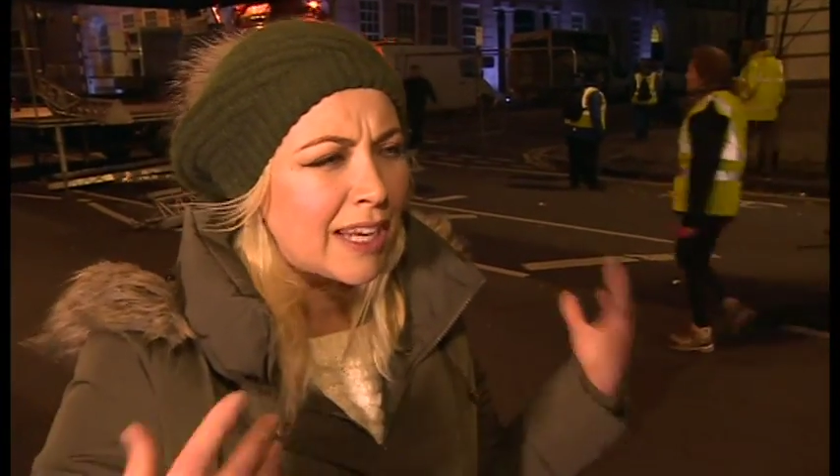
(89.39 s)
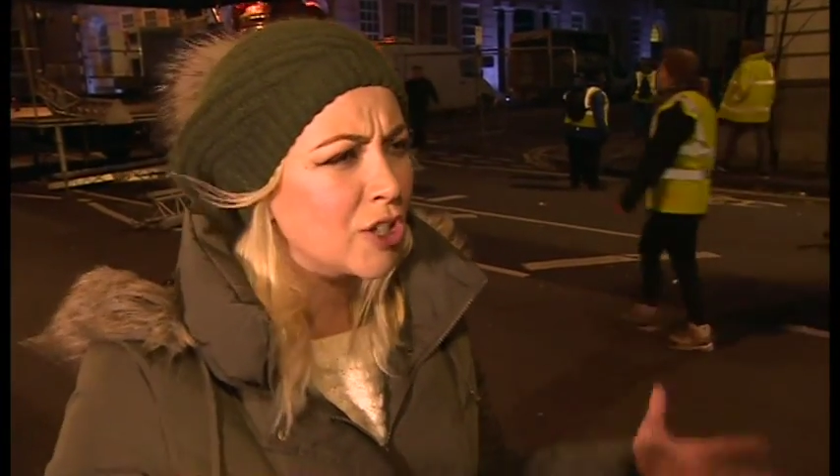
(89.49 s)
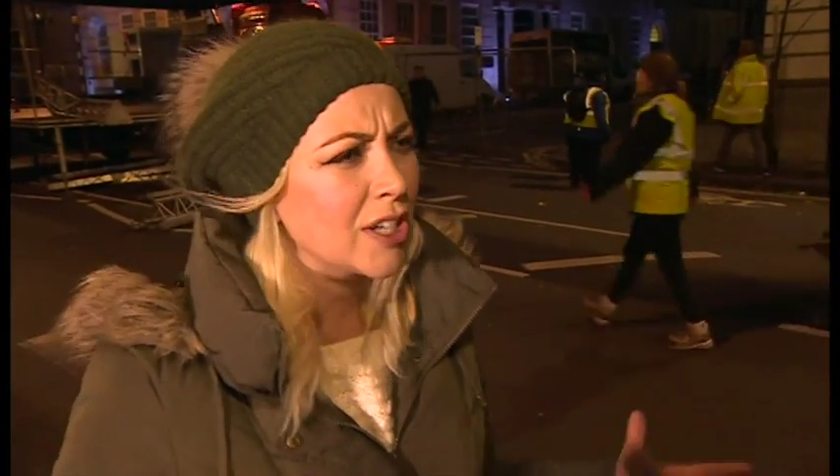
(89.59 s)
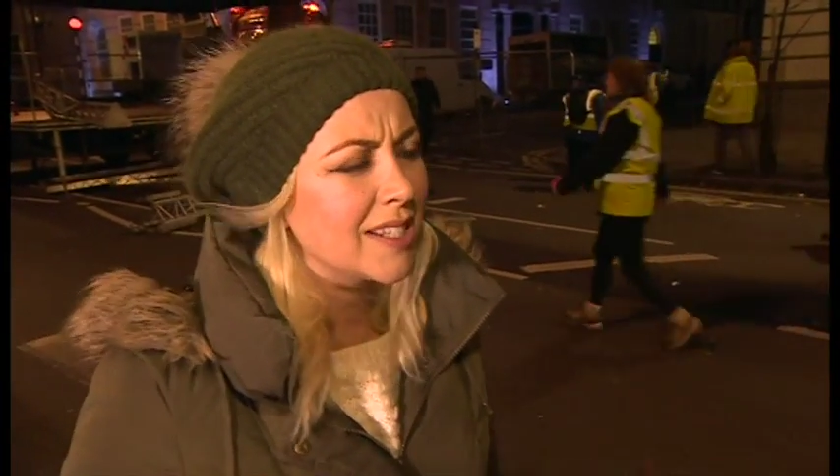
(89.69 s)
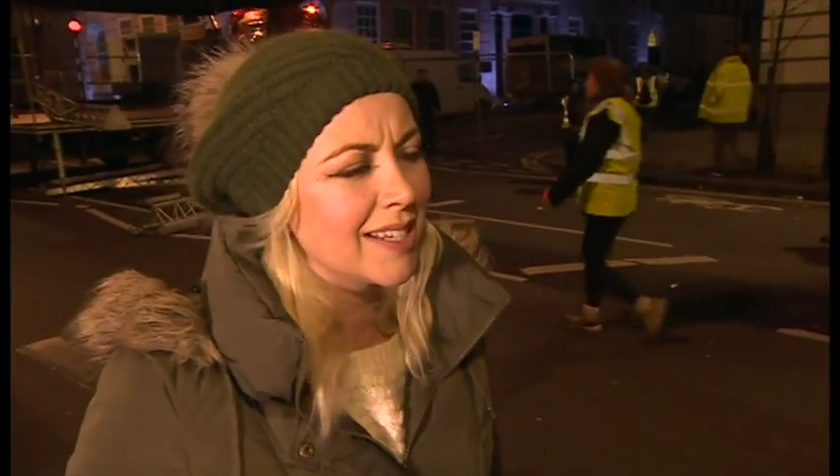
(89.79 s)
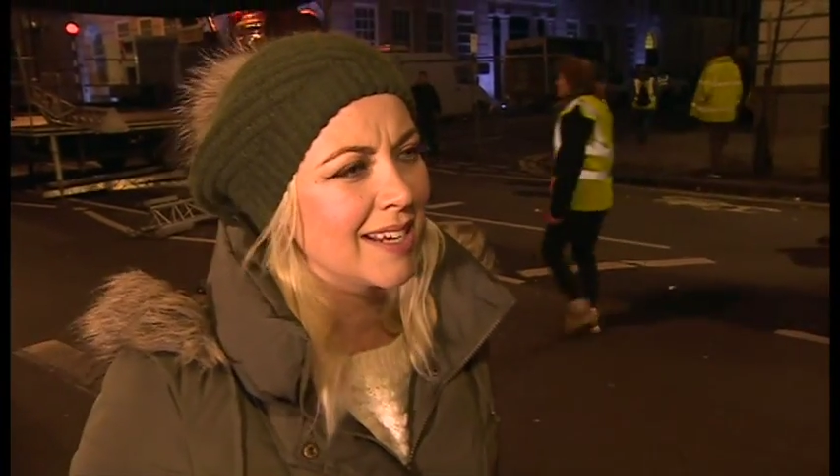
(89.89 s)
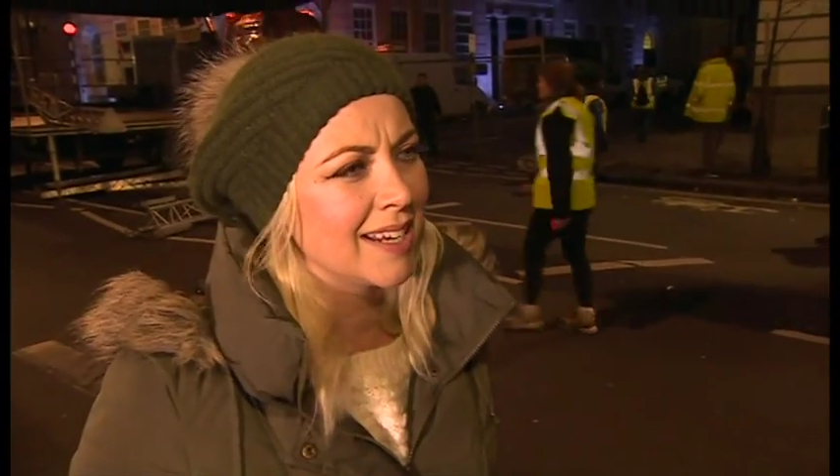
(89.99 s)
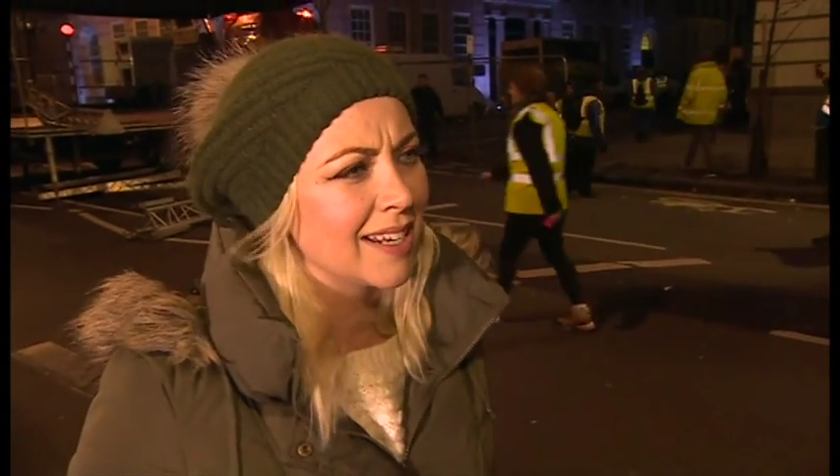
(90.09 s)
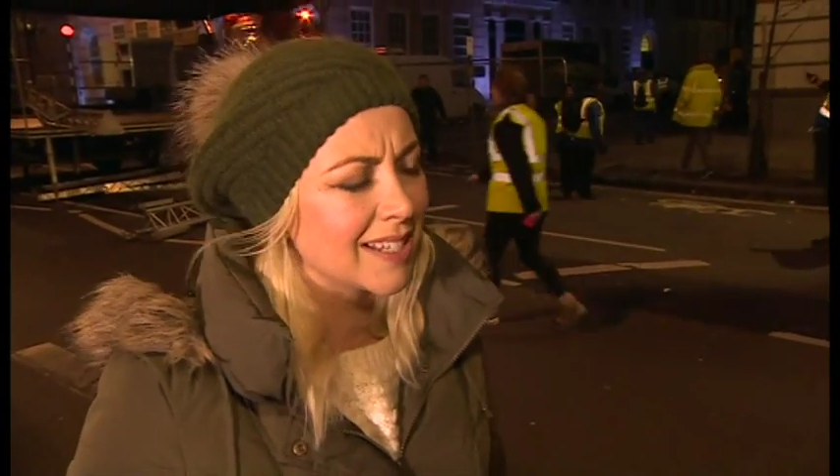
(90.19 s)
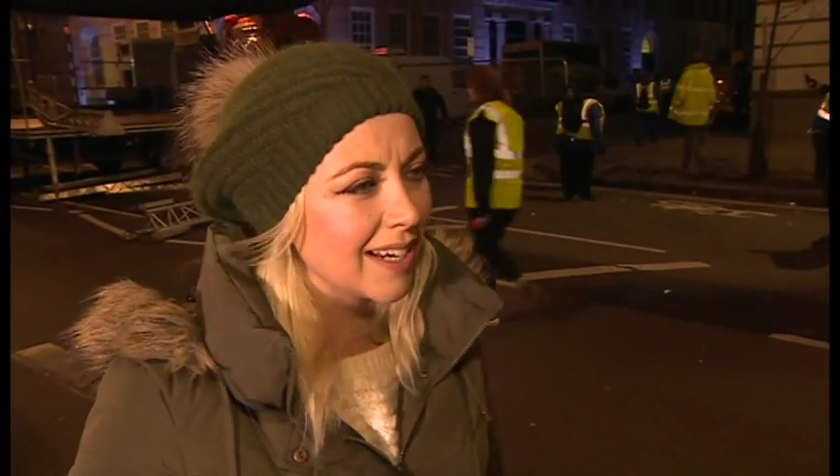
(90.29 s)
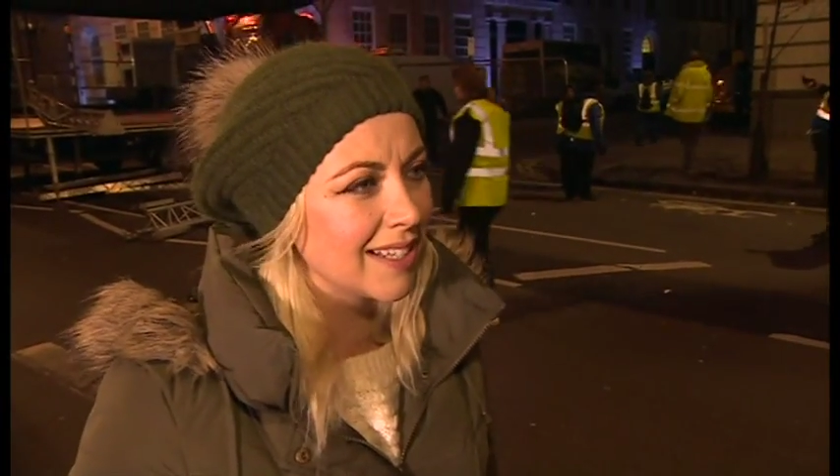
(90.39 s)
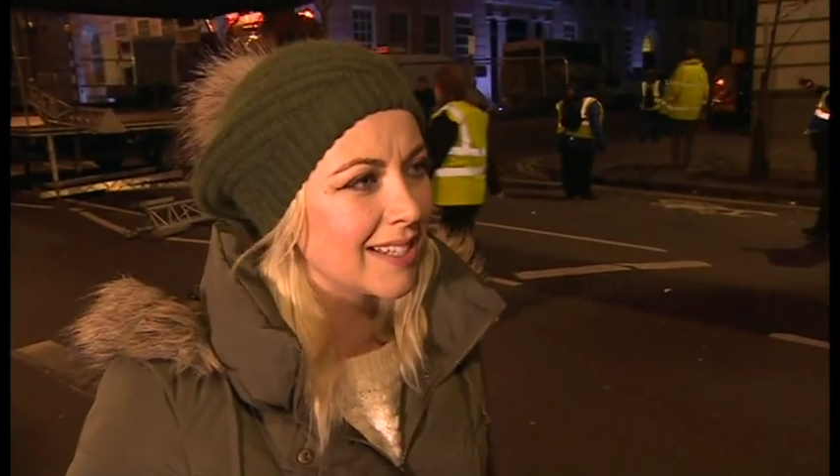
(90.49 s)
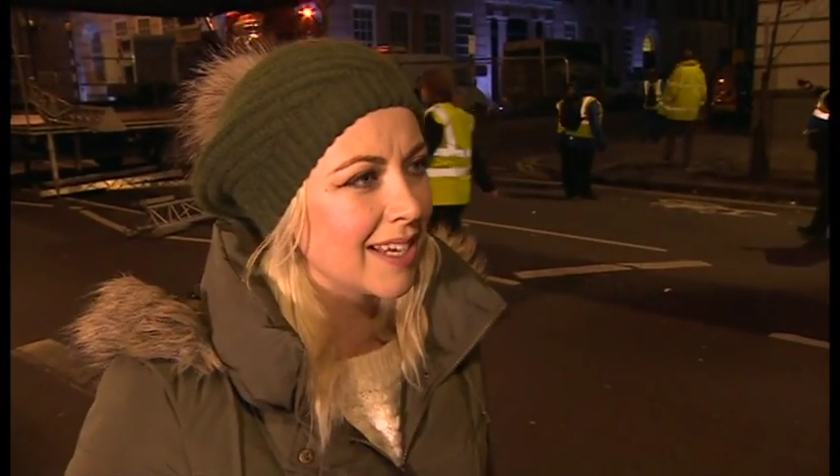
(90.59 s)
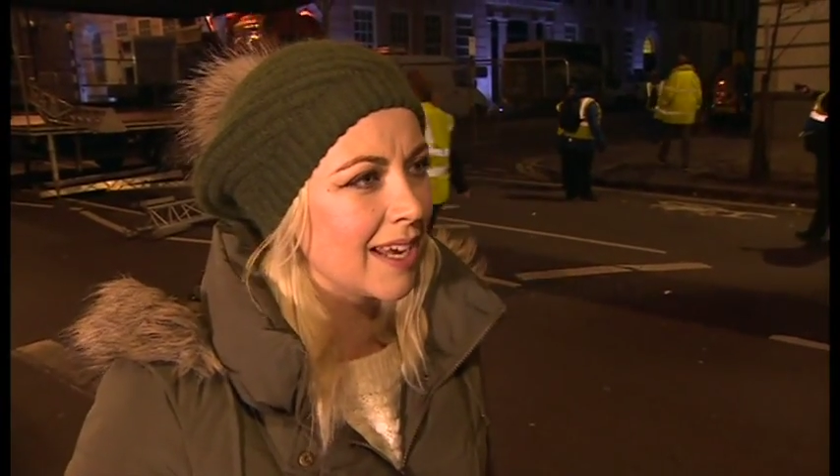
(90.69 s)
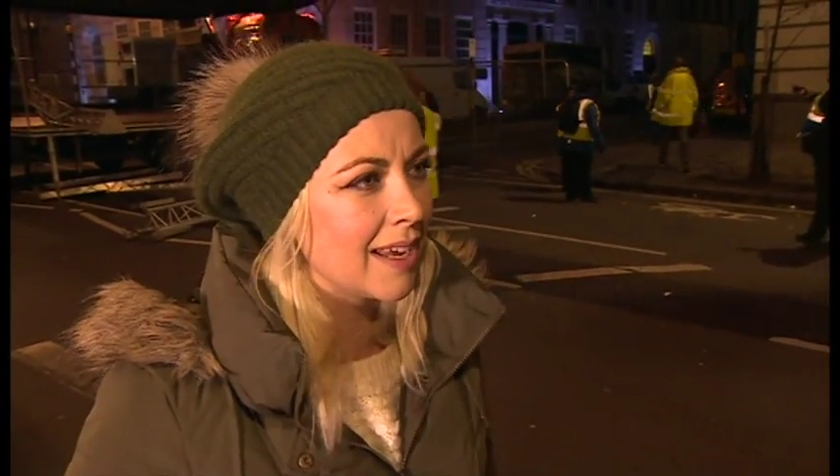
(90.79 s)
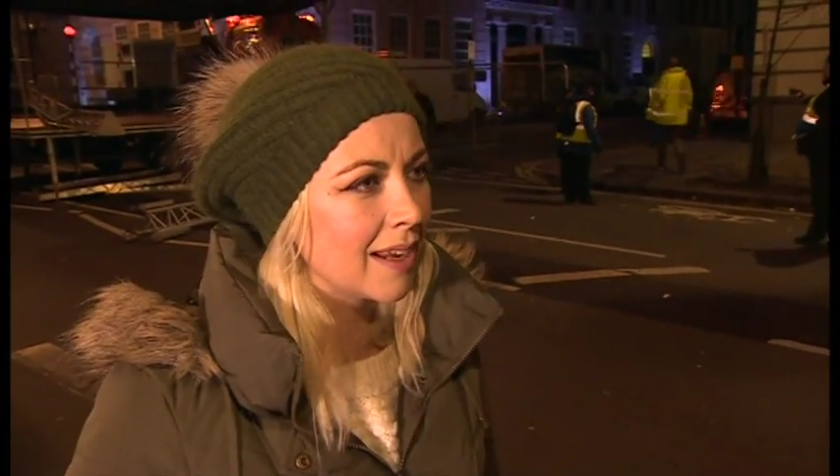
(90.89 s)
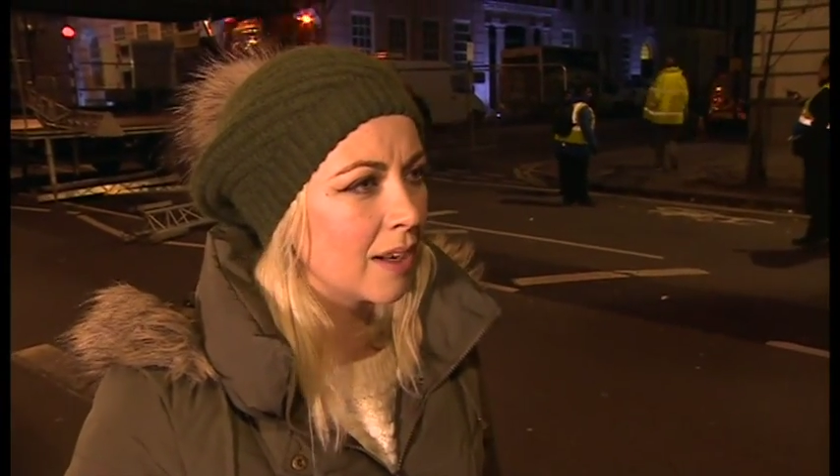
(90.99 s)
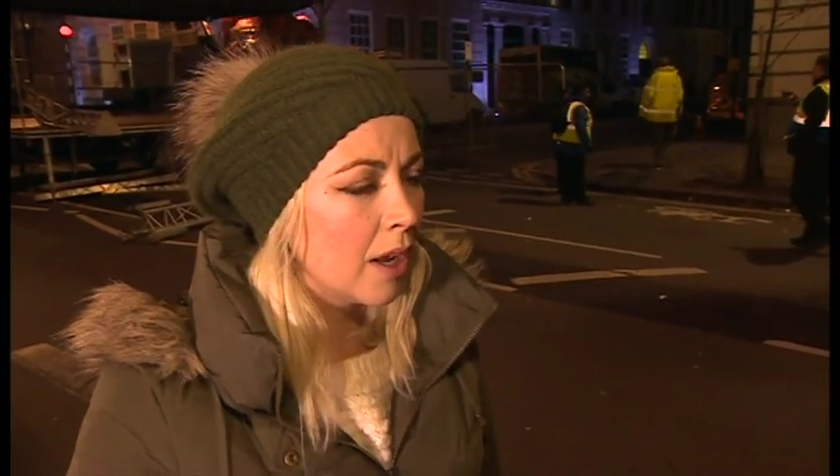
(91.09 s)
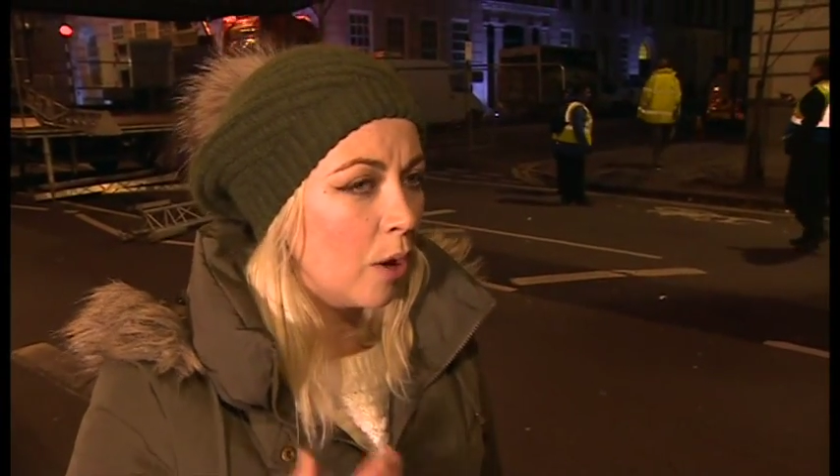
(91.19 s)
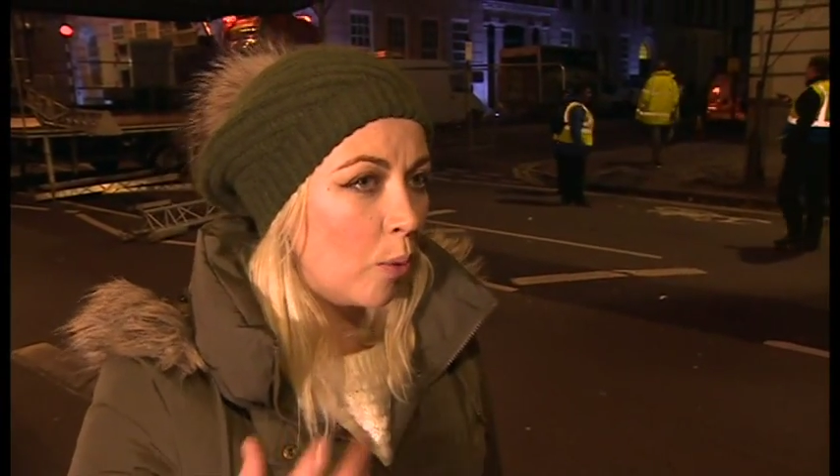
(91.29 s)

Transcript: interesting and exciting, and